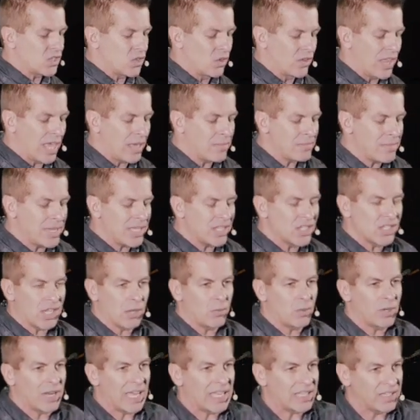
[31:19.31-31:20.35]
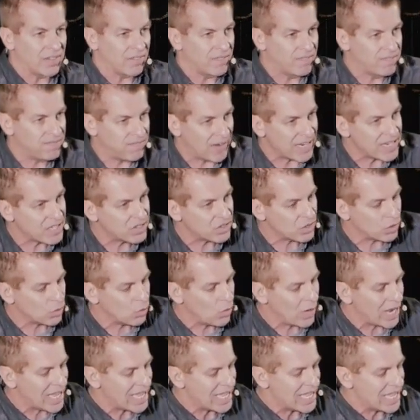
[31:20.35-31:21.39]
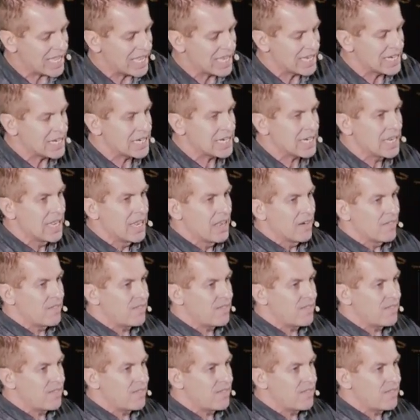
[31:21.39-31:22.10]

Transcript: So that means they would have had to fight their way in,